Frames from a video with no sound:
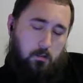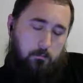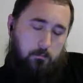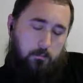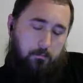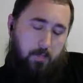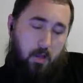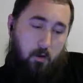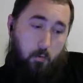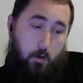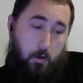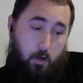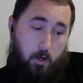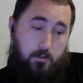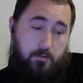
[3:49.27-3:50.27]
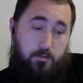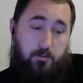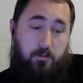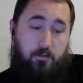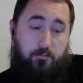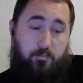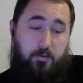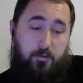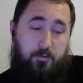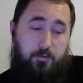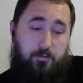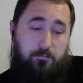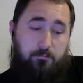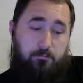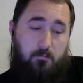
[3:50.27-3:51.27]
malware onto your
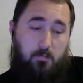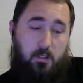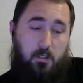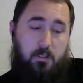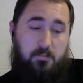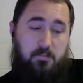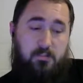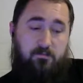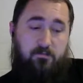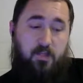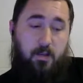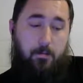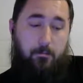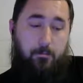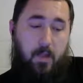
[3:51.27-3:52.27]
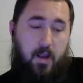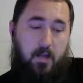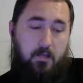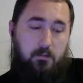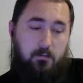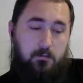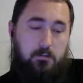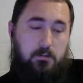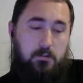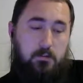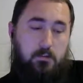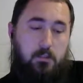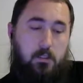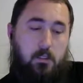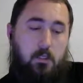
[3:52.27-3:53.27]
computer is if they
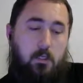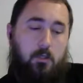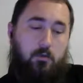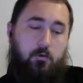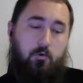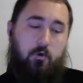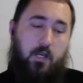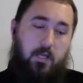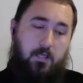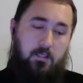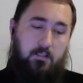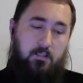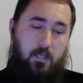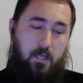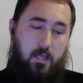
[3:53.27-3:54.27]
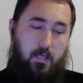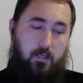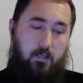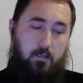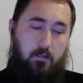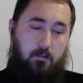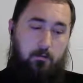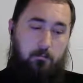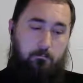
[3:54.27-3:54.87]
manually created a